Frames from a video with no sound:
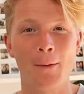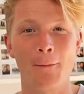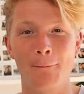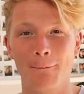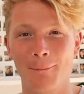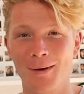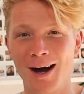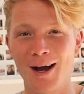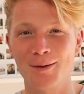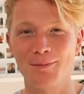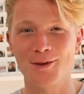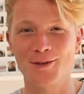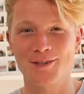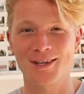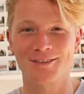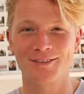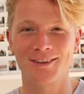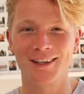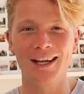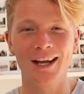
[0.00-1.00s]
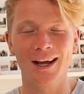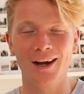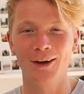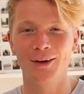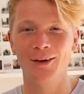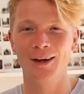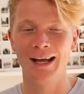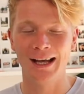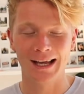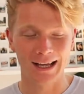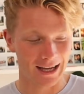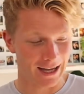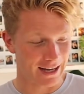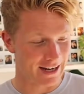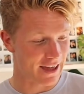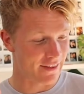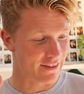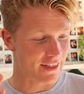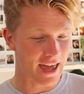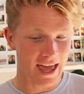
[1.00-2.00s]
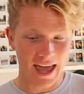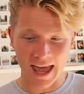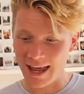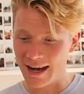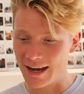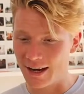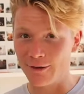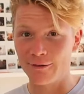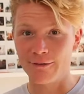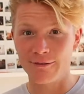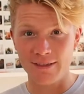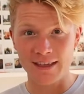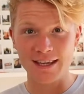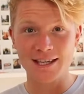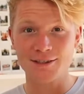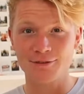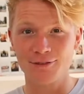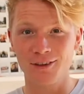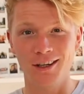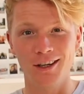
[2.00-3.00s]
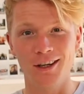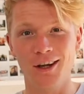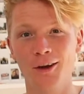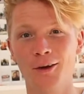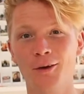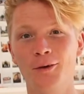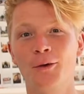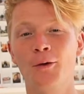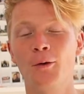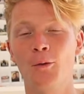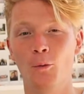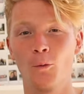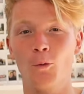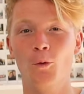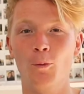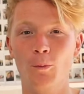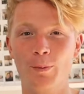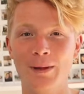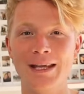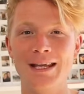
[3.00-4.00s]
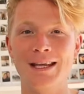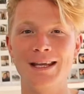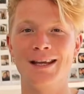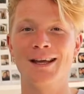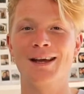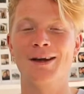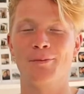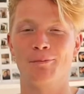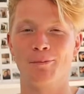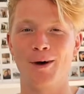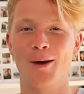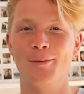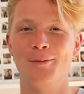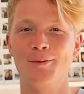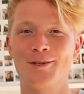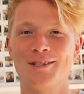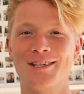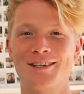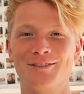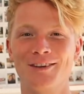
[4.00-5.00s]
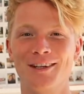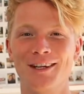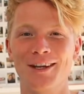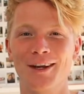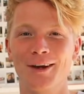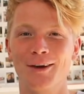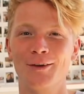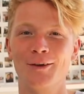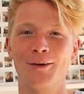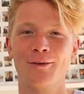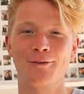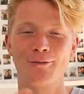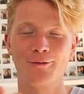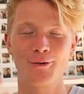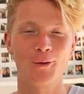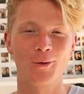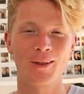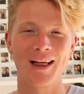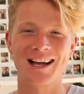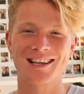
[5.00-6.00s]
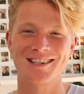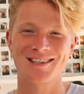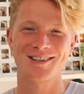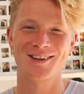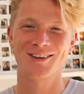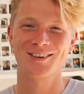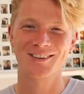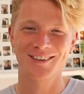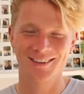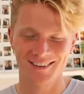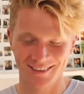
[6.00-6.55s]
my music video, and at the end of this video will be my music video for that song.